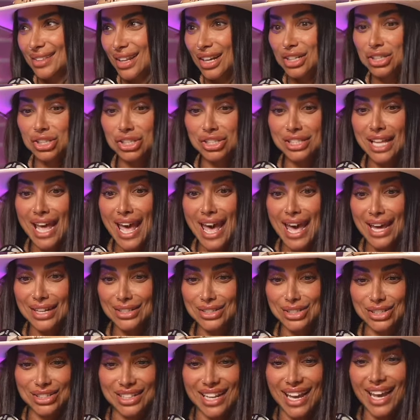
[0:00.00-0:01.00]
Like, she's
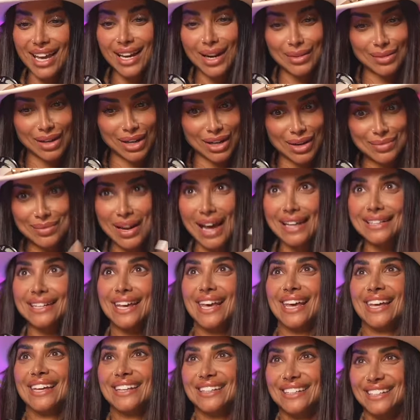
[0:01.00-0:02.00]
dead. I'm like, I'm not
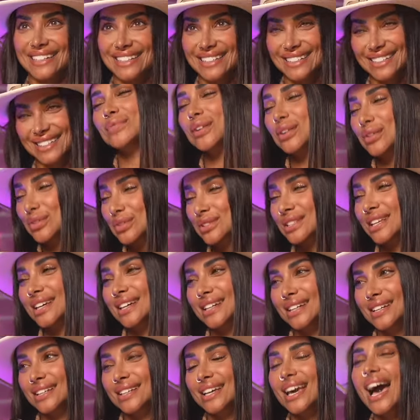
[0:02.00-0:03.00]
dead. But it was
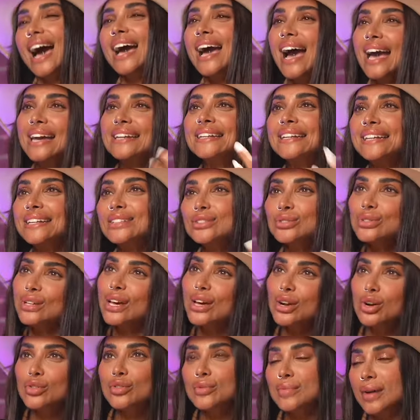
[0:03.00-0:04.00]
like, I need to
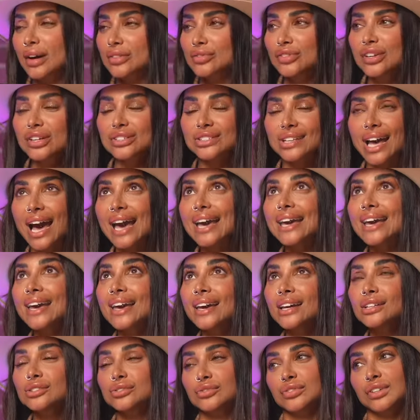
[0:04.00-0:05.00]
get over my fears. I
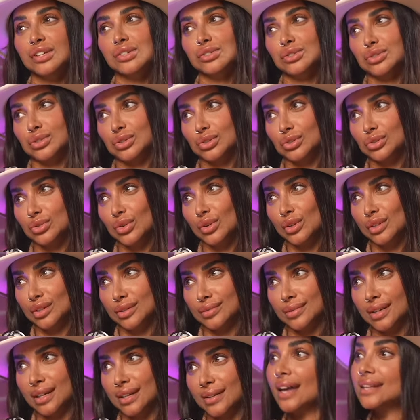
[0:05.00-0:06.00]
hate fears
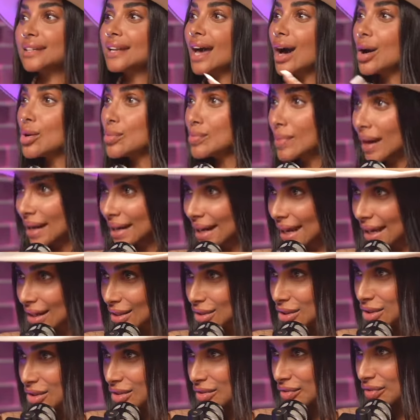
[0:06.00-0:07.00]
controlling me. And now my
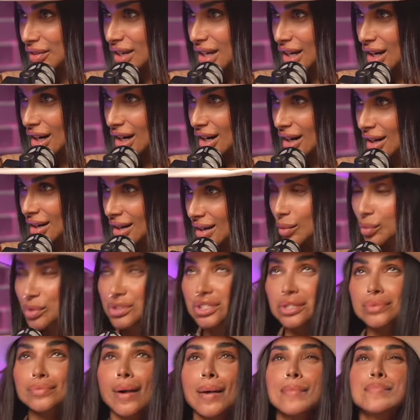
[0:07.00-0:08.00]
latest fear,
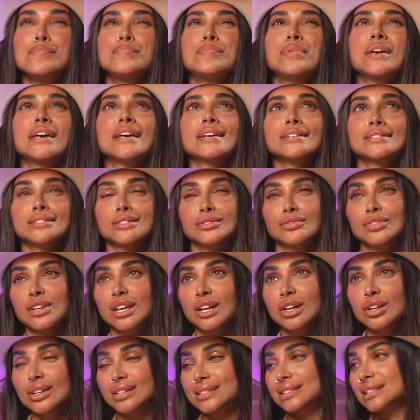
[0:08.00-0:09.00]
which is my biggest
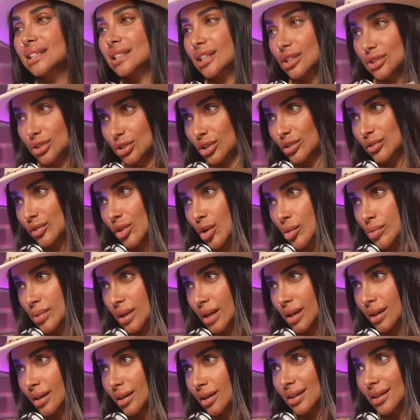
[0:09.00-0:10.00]
fear, is
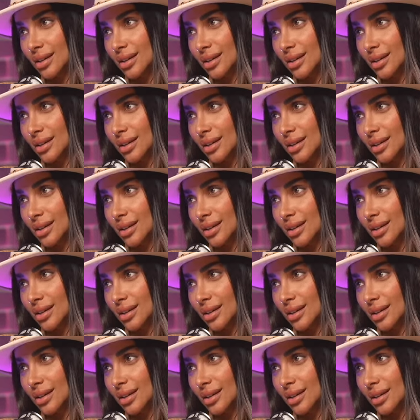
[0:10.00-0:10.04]
claustrophobia.